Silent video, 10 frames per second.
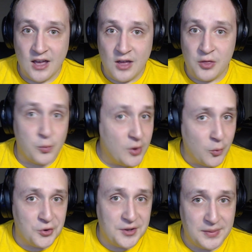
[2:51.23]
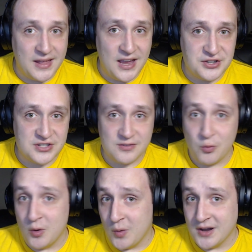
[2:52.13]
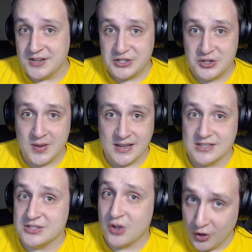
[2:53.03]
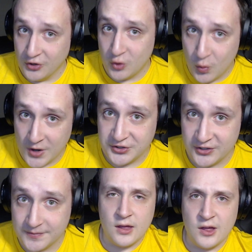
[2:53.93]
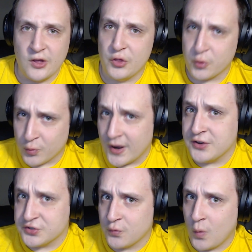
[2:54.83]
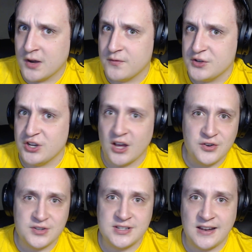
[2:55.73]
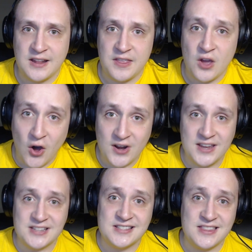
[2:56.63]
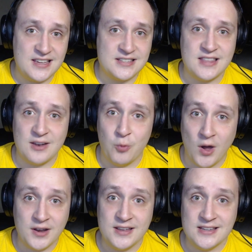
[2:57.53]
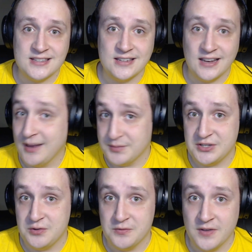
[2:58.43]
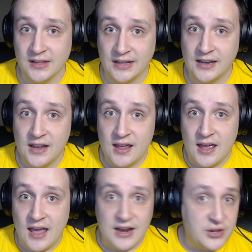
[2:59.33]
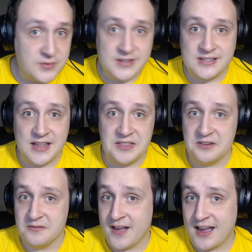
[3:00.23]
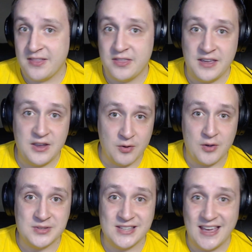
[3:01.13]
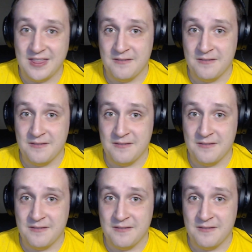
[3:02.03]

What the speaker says: the real world implications of what Wanda is doing is called into question. The writers of WandaVision understand that the audience thinks that Wanda isn't an MCU villain, and uses that to divide the heroes and the